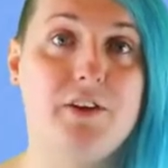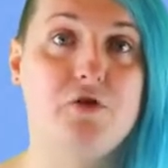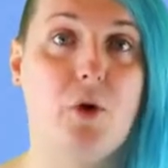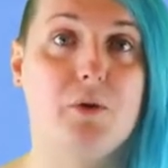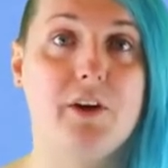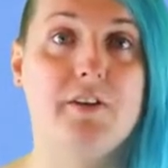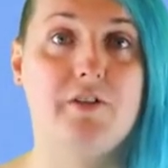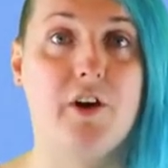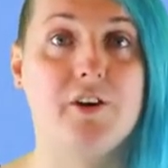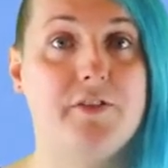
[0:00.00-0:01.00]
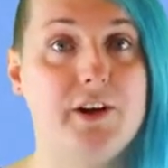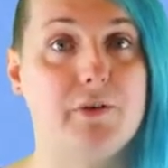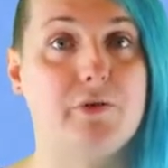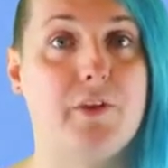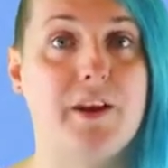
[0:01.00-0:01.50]
controller designed for
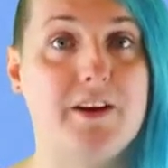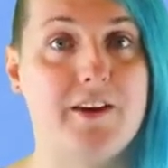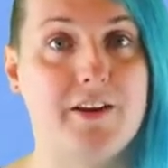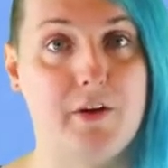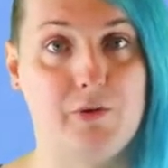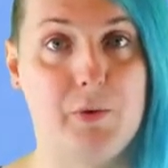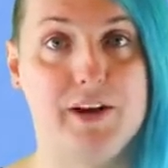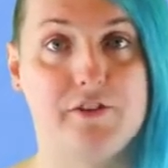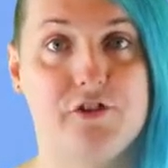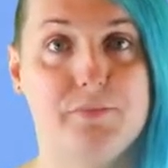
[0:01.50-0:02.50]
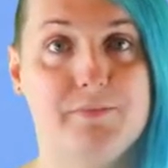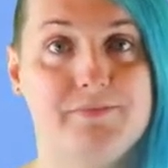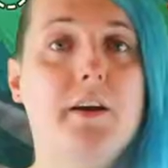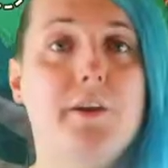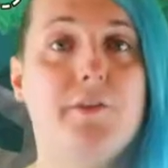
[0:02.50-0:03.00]
use on the Nintendo Switch.
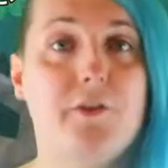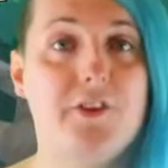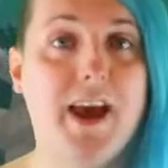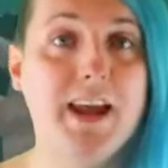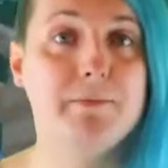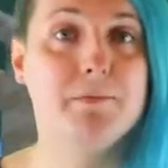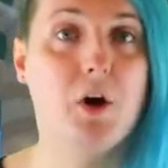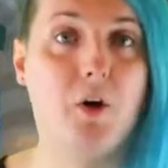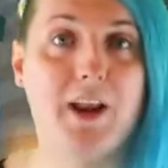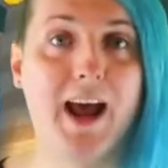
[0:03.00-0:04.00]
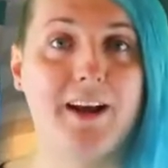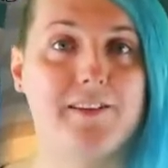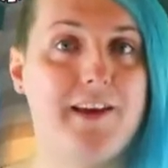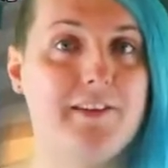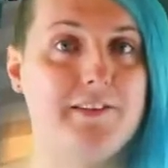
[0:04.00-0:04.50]
So today, on
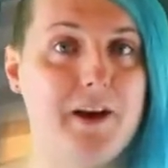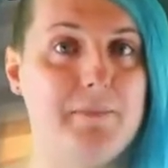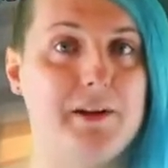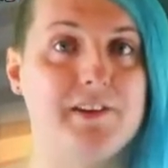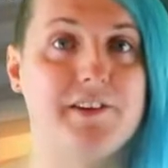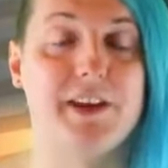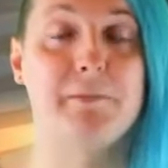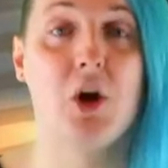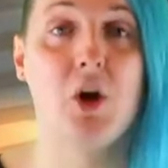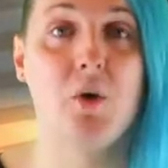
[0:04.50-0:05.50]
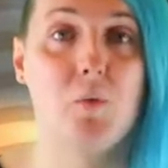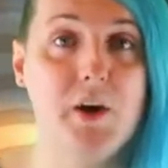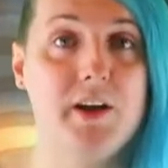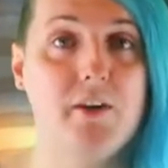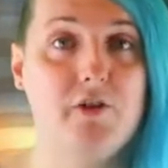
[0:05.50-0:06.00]
Accessibility,
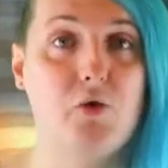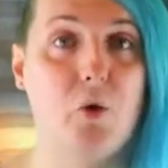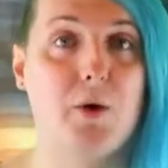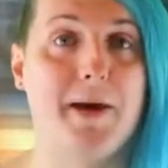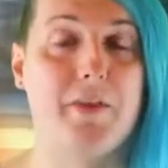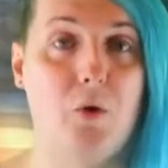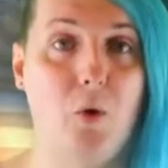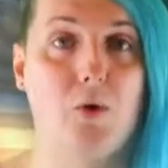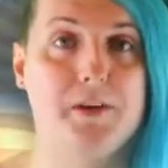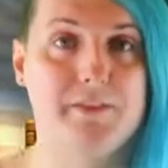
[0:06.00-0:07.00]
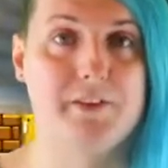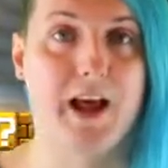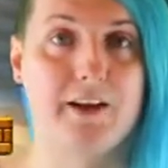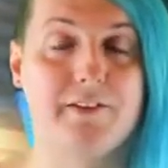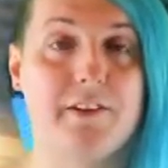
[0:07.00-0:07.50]
we're going to talk about the Hori
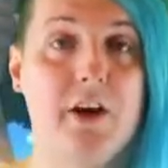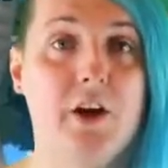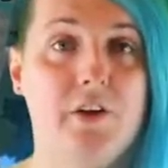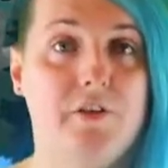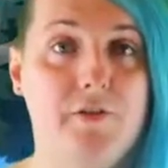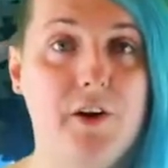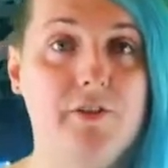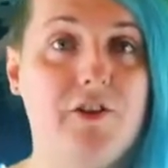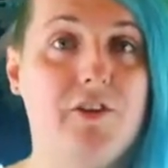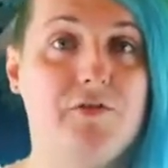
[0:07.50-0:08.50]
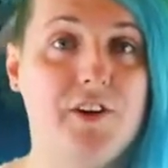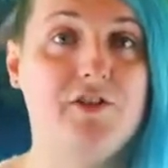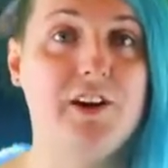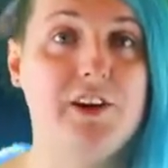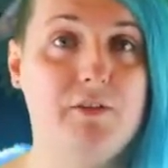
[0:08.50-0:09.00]
Flex, the first
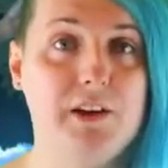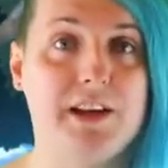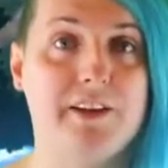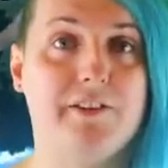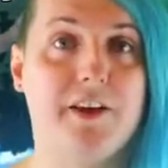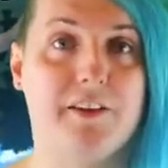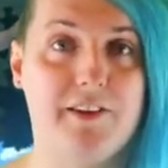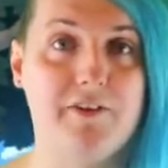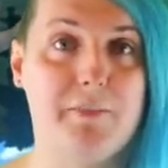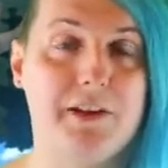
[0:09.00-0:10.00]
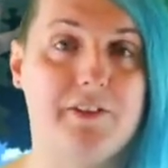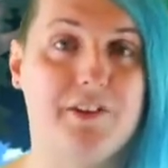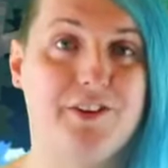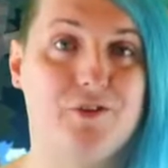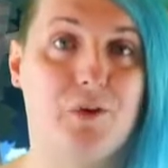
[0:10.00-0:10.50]
officially released
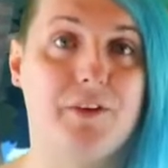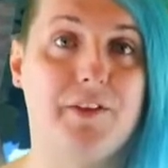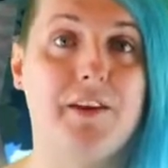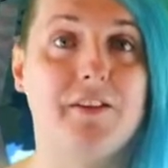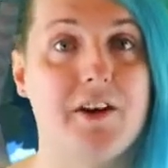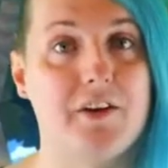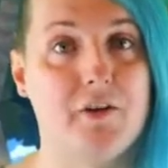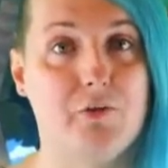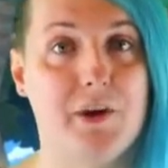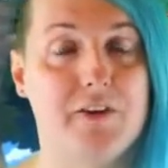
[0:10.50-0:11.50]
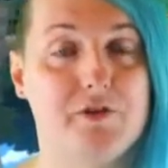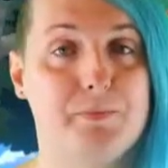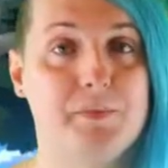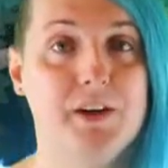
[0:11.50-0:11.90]
accessibility controller for the Nintendo Switch.